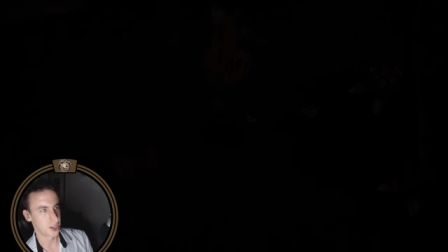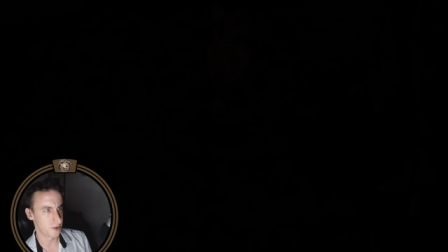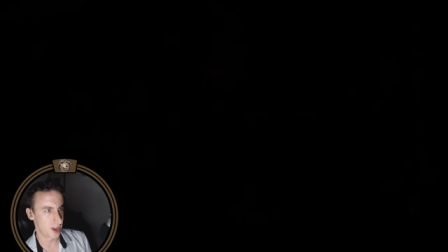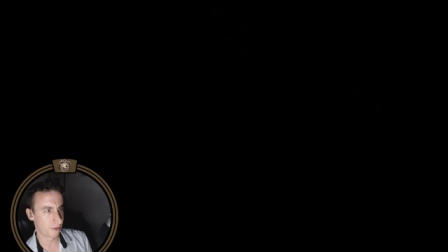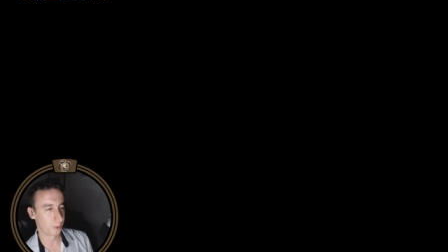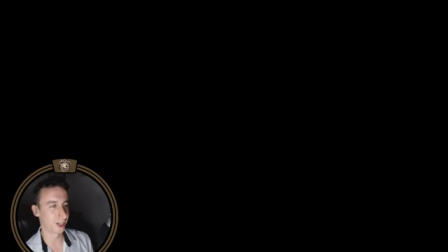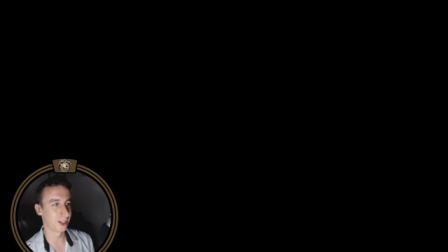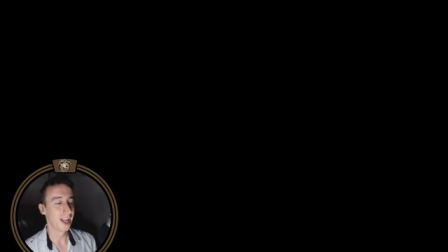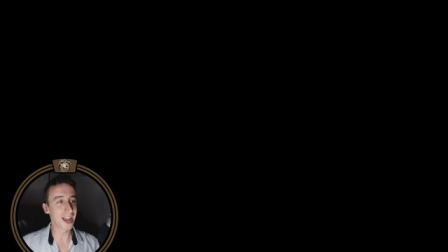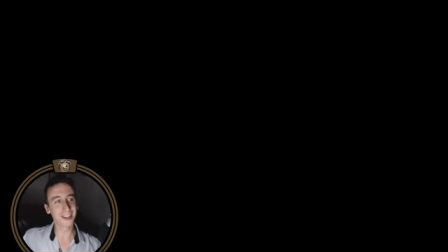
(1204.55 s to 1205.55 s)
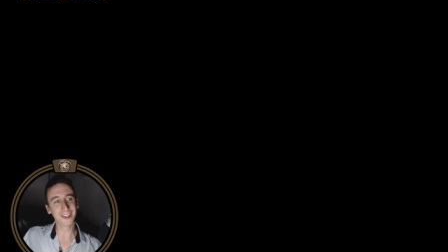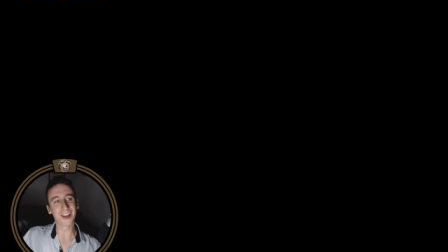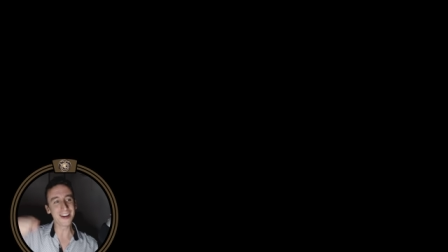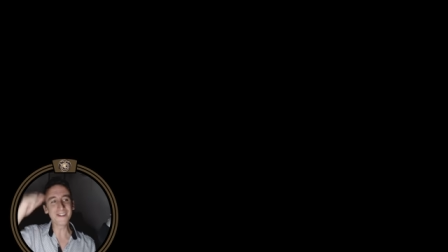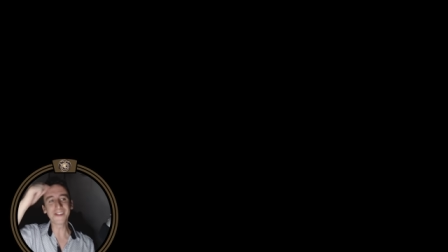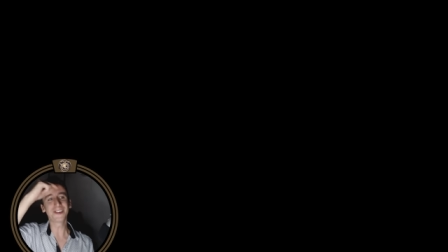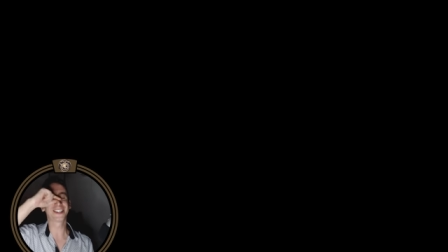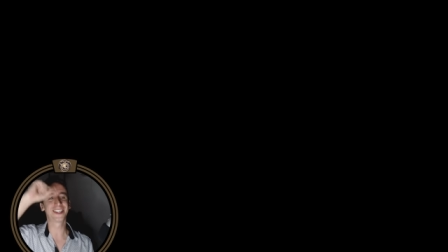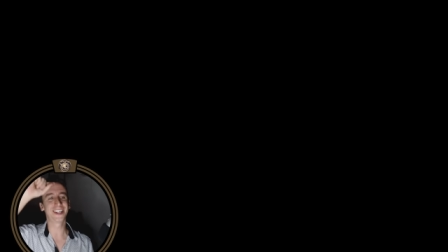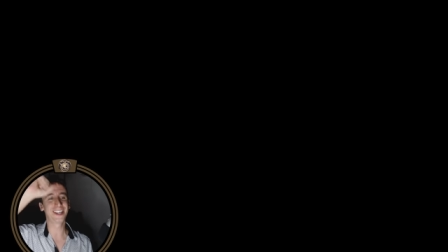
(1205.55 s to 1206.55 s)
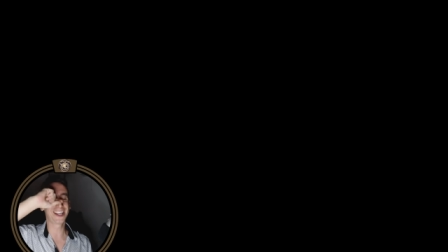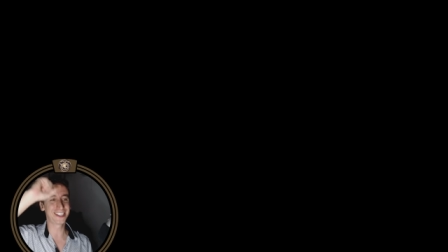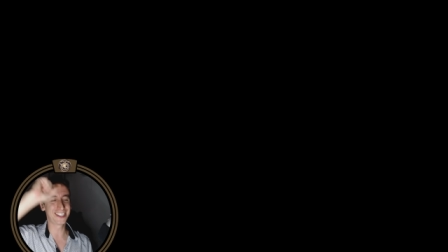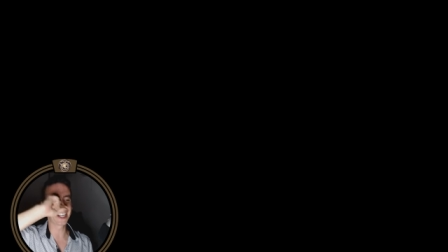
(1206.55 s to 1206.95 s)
You never will. I never noticed that